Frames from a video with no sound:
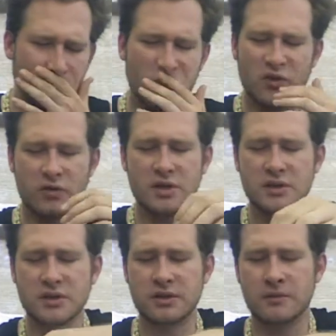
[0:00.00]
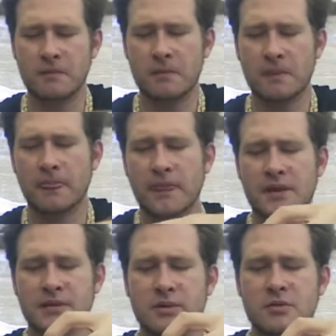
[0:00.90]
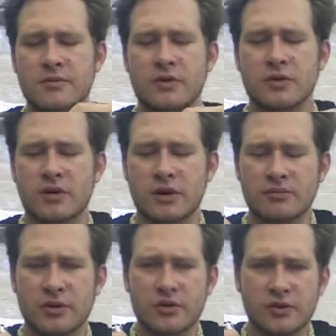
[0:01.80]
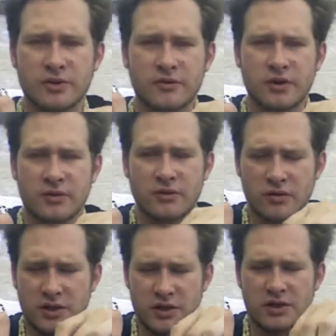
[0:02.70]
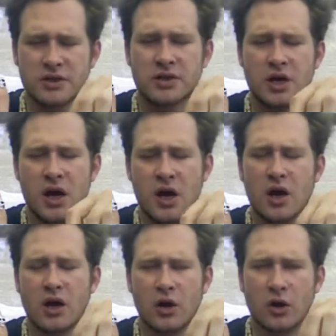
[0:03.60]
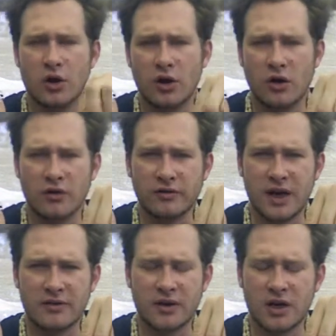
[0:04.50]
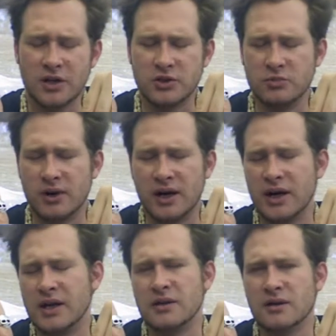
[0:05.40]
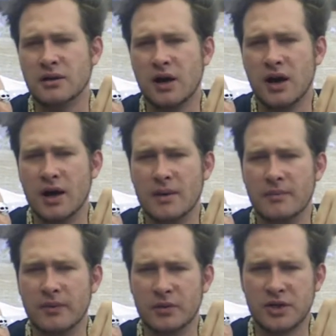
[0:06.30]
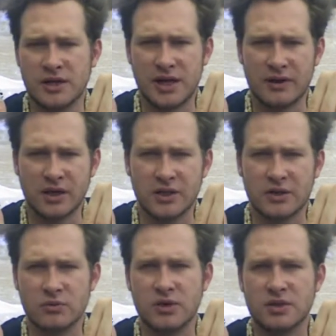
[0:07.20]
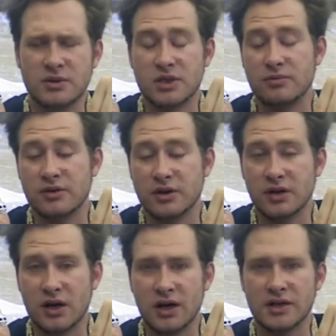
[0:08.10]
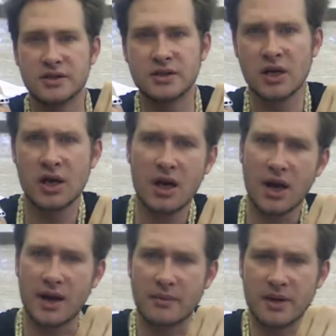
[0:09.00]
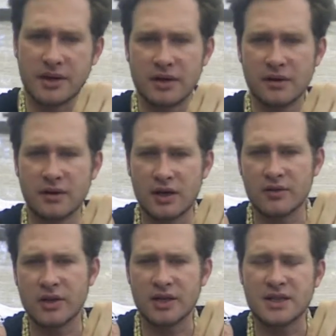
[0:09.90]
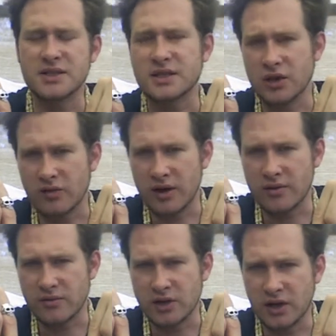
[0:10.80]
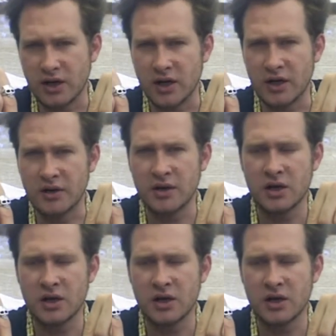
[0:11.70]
the reason some people prefer red and blue, there's a few different reasons. A lot of gaff cards you buy, when I say gaff cards, I don't mean especially printed cards. I mean gaff cards like cigarette through card,